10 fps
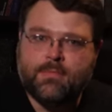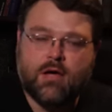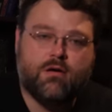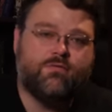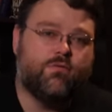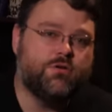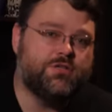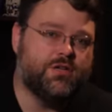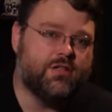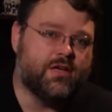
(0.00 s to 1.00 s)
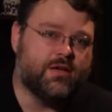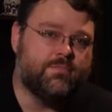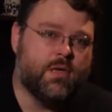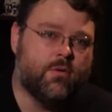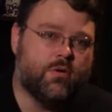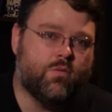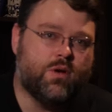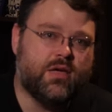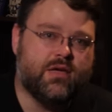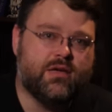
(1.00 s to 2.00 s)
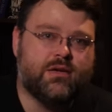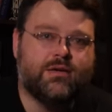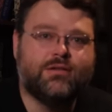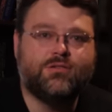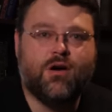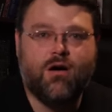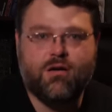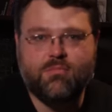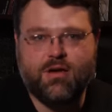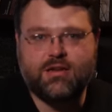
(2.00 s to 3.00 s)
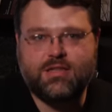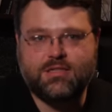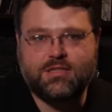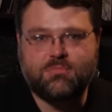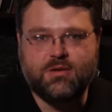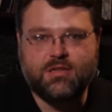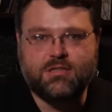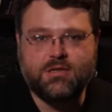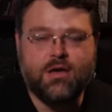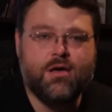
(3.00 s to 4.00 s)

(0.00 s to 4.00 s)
Now, unfortunately, when we talk about disk speeds,